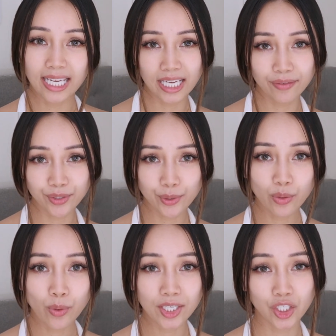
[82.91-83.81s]
If you
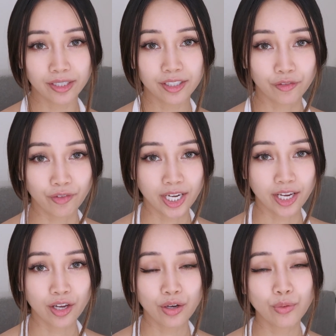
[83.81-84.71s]
are watching this
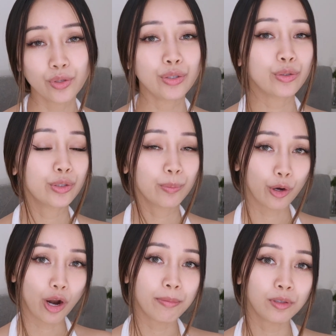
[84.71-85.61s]
video, you could
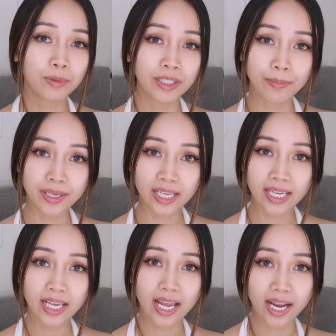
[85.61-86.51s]
probably
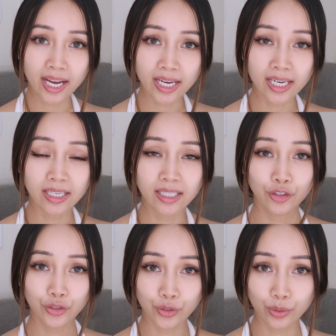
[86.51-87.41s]
be a
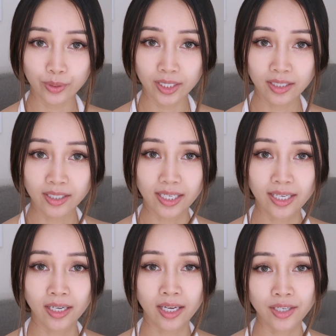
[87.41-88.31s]
student
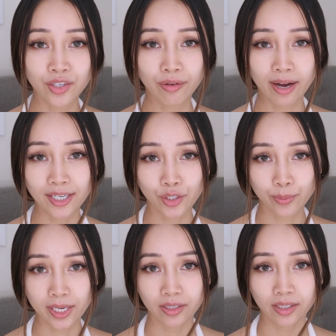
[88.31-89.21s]
in an
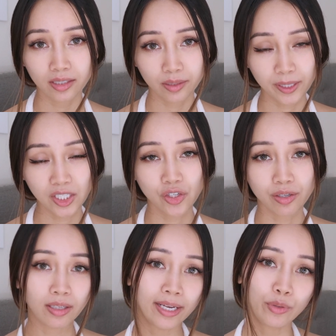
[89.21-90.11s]
undergraduate speech
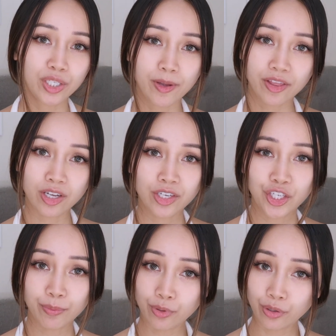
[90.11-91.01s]
language
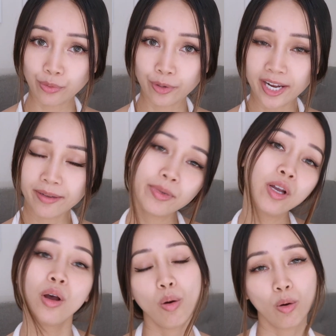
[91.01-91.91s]
pathology program,
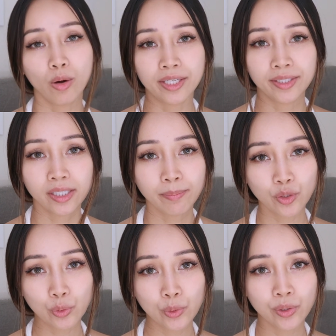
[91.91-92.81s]
or in some
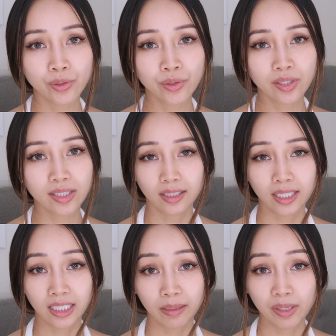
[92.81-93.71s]
schools
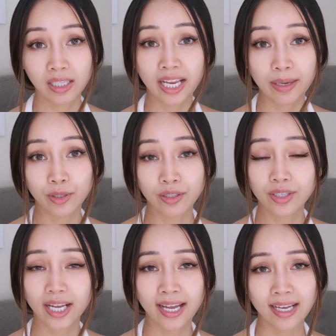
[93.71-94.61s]
it can be
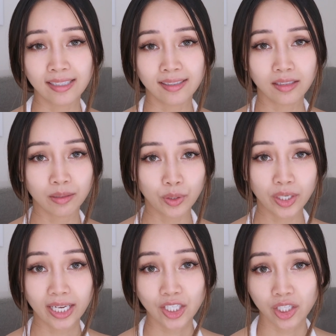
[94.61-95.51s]
labeled as
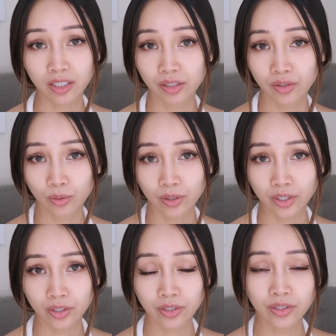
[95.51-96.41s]
communication
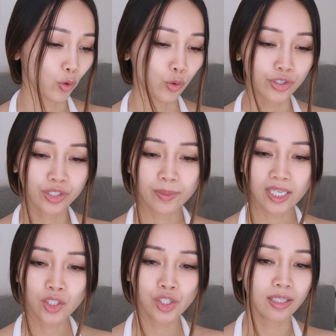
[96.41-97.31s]
disorders or
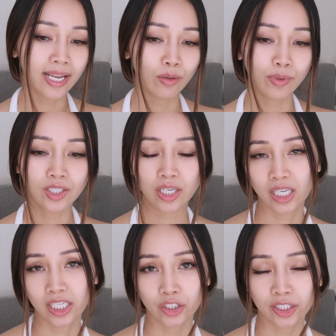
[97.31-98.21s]
speech, language, and
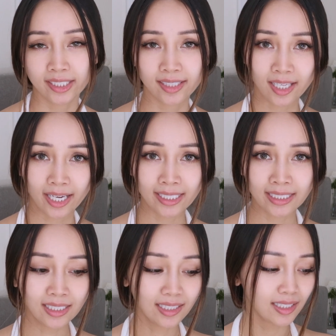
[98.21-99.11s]
hearing
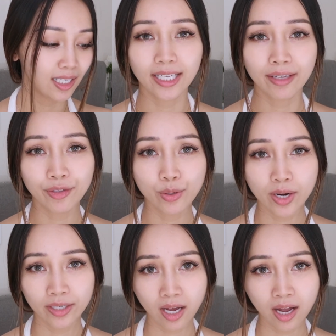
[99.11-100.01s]
science. If you
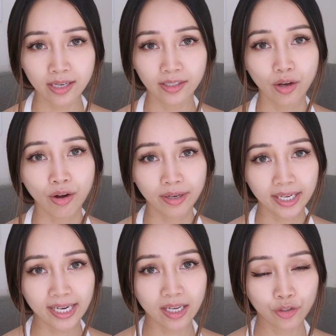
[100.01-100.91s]
are not
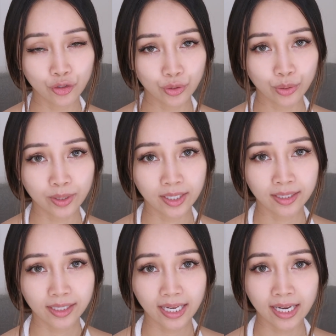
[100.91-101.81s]
already a
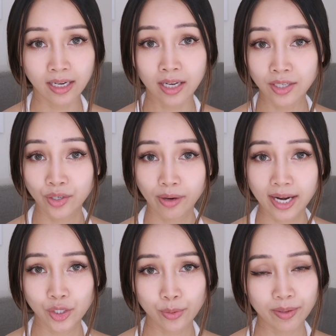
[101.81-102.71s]
student in an
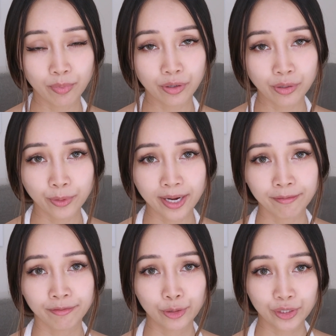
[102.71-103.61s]
undergraduate
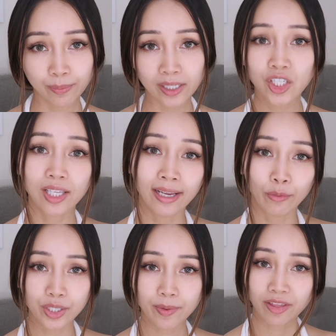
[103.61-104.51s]
program for speech
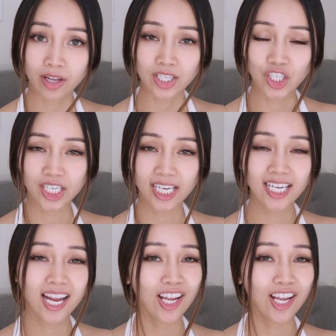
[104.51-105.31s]
language pathology,